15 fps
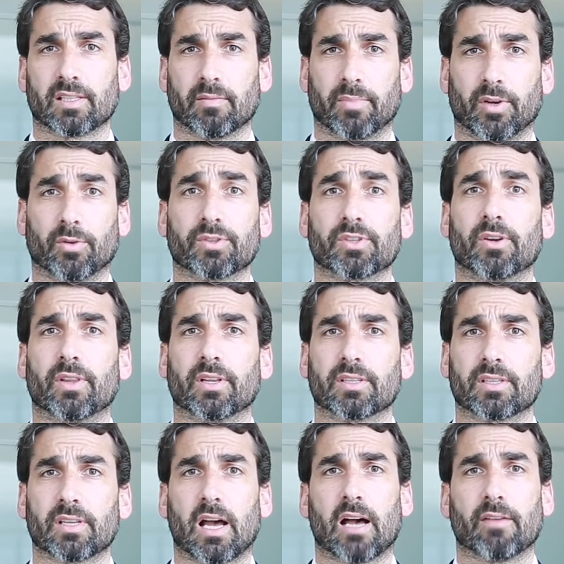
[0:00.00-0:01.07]
but also that
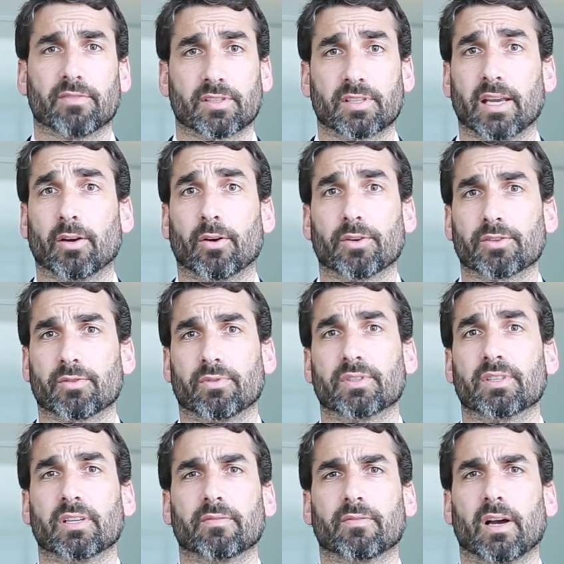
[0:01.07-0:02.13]
staff and stakeholders are
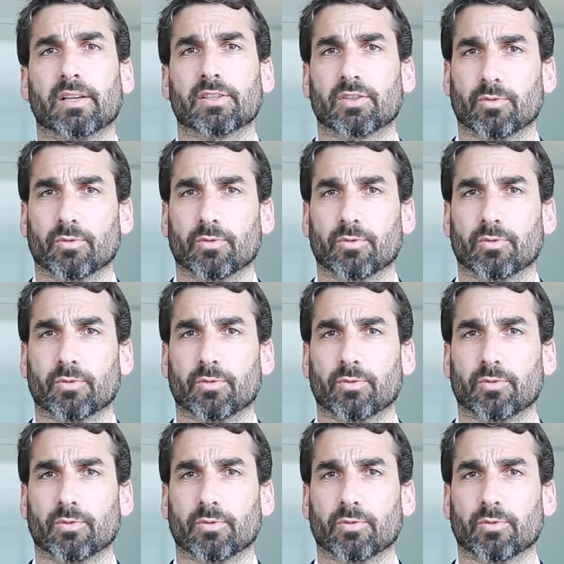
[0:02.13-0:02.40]
incentivized